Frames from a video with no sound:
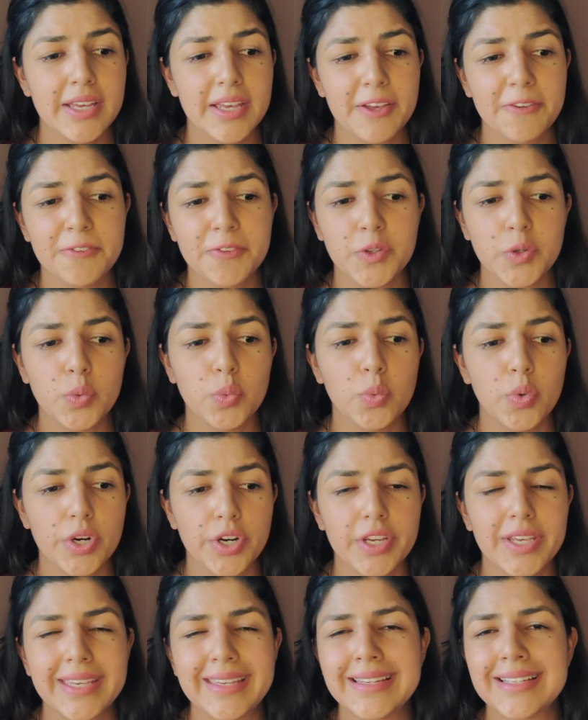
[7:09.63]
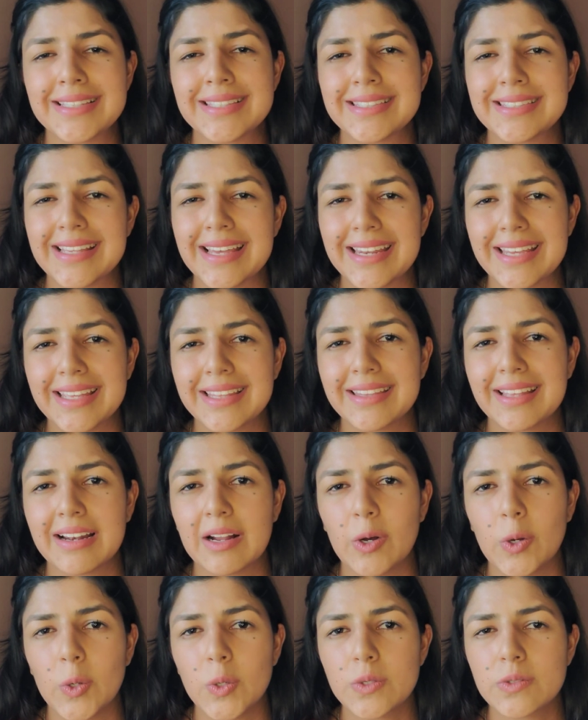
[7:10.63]
If you work in a setting that
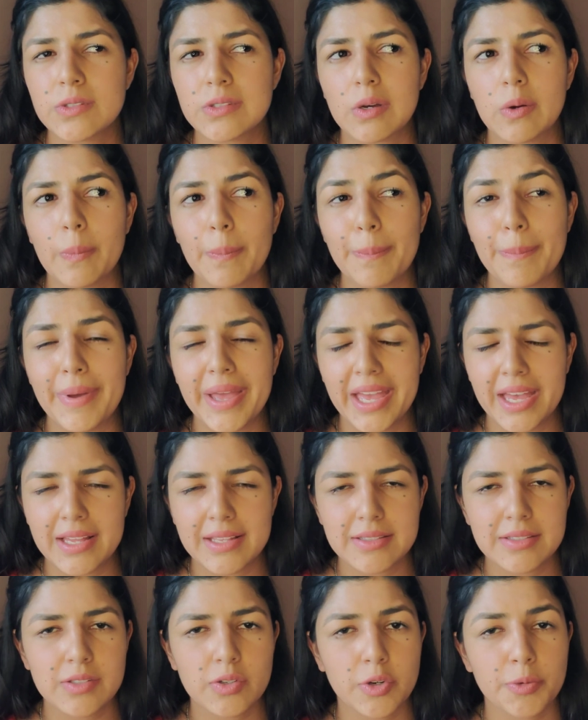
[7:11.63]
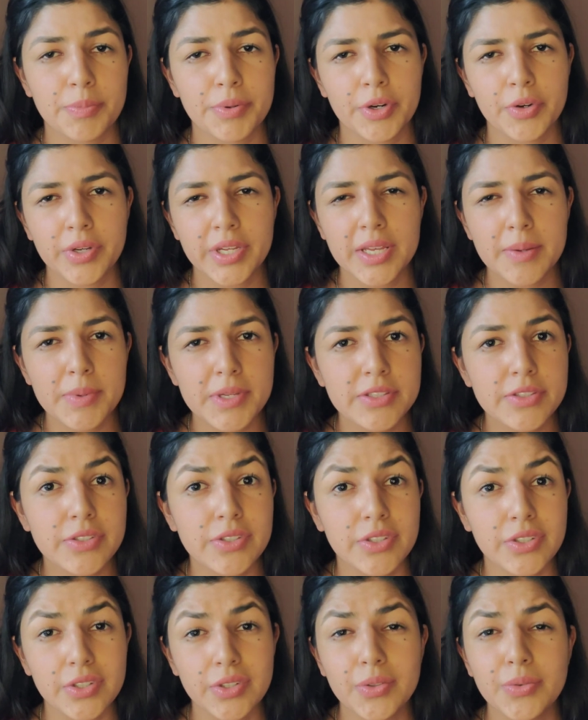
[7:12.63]
also bans or prohibits
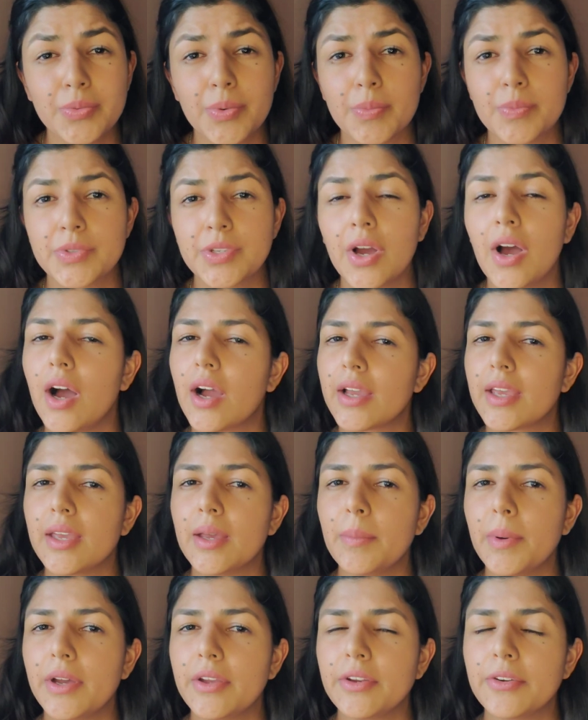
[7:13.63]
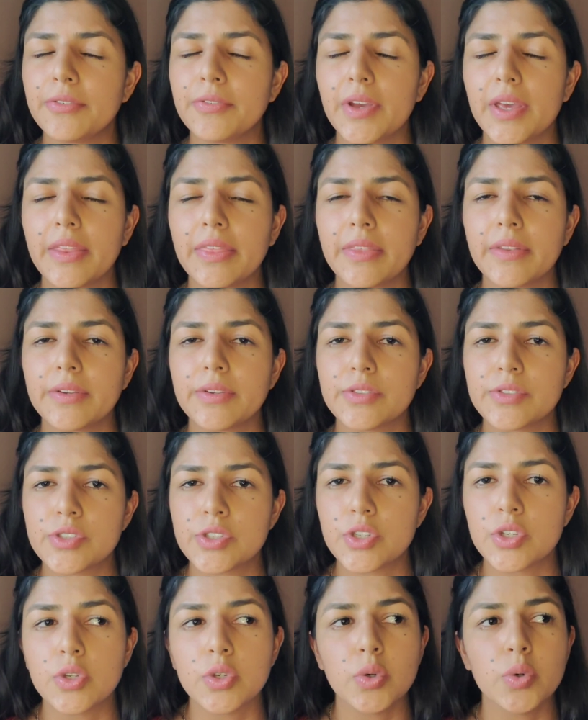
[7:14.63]
you from talking about your faith
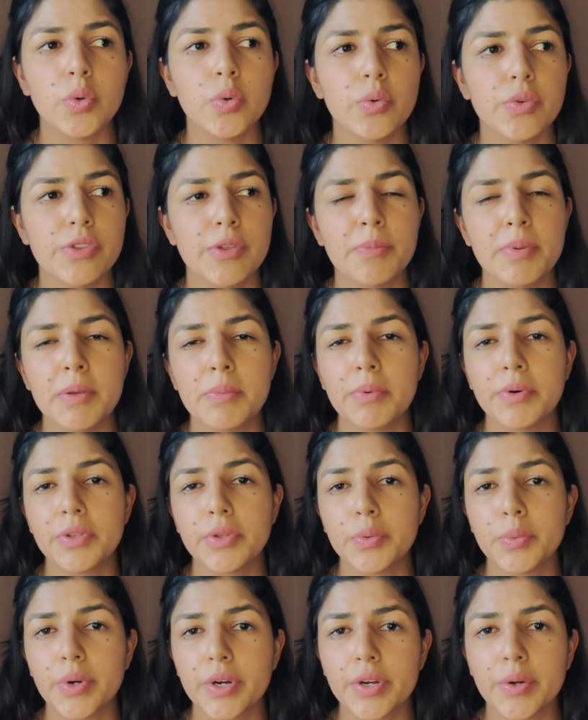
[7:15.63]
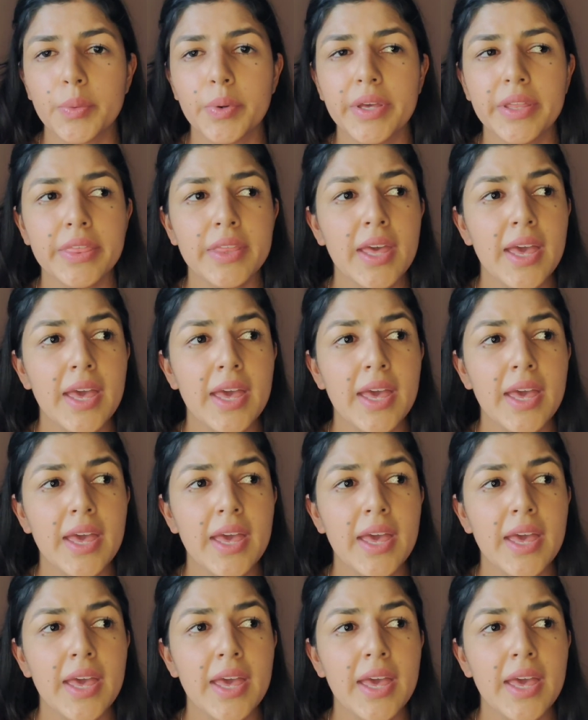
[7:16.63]
to the people you work with,